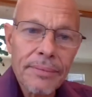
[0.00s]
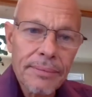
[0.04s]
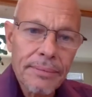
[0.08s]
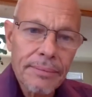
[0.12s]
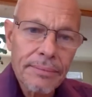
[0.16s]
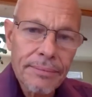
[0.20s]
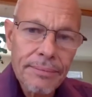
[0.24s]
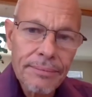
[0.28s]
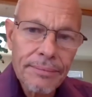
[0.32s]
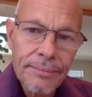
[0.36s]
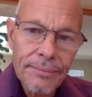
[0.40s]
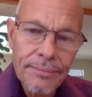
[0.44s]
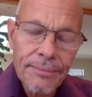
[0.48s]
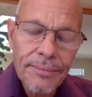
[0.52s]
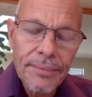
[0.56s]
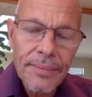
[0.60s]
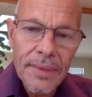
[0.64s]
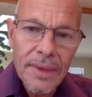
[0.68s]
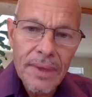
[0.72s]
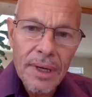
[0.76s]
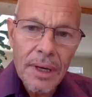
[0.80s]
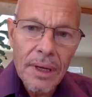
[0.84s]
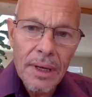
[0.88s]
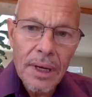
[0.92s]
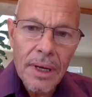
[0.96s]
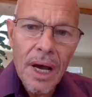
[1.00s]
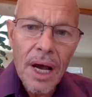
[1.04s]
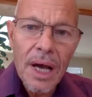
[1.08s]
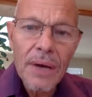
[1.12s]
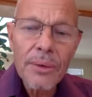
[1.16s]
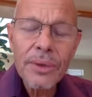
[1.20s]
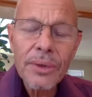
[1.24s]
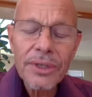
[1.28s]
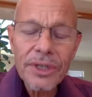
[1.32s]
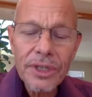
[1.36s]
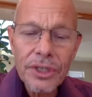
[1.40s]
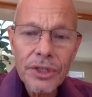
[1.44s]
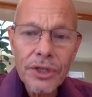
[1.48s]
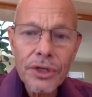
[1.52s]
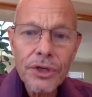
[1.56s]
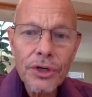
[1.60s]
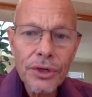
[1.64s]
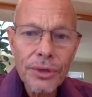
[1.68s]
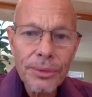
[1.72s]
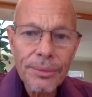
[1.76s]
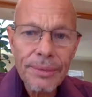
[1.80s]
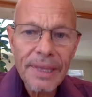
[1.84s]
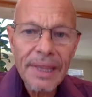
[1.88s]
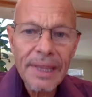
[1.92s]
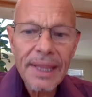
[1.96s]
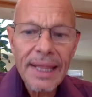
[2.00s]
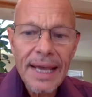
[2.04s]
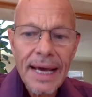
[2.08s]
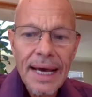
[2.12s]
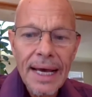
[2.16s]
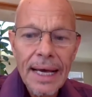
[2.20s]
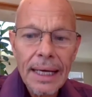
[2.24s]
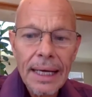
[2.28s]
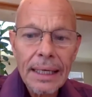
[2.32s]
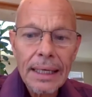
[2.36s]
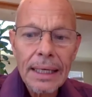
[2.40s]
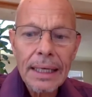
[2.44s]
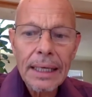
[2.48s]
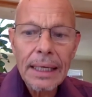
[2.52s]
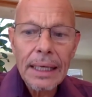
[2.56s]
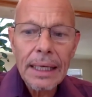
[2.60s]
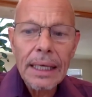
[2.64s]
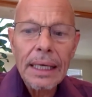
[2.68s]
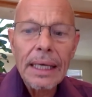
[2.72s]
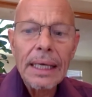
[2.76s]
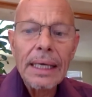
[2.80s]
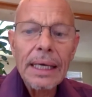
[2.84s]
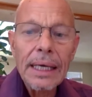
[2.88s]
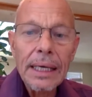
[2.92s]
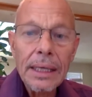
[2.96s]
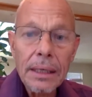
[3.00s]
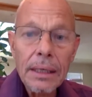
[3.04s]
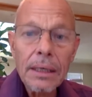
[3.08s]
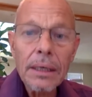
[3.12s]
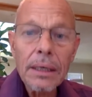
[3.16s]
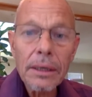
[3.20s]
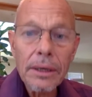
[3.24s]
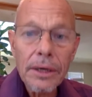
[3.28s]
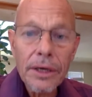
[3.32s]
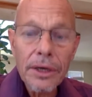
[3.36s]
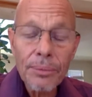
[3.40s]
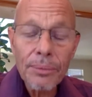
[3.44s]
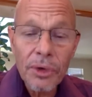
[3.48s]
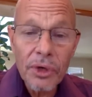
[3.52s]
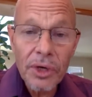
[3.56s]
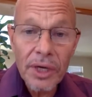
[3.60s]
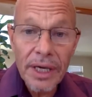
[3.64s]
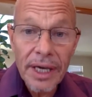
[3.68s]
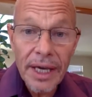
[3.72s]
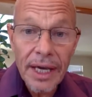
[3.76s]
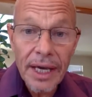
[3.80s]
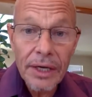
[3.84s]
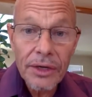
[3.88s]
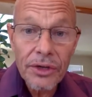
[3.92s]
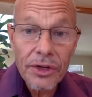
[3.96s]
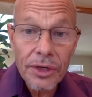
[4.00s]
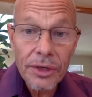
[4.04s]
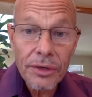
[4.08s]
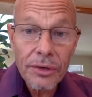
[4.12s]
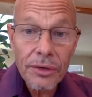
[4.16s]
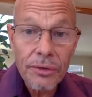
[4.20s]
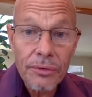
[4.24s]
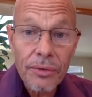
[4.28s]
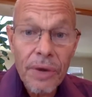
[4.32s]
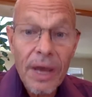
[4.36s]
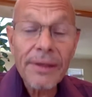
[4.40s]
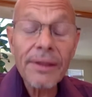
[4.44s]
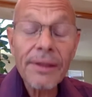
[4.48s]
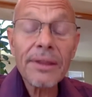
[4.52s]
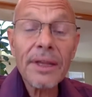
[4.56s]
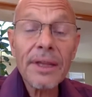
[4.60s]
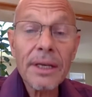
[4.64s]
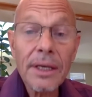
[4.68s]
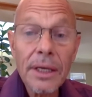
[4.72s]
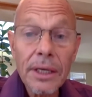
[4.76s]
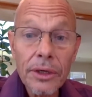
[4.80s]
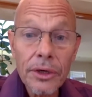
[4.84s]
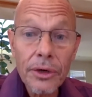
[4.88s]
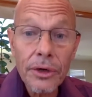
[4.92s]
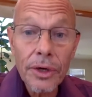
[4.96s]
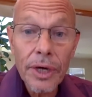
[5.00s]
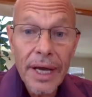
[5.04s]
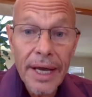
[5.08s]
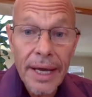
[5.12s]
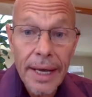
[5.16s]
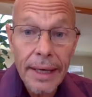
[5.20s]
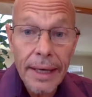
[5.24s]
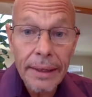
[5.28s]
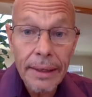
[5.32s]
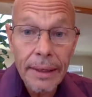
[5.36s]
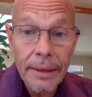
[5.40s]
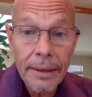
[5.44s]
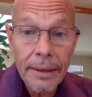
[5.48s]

mm -hmm. I would determine that in communication rather than in your head.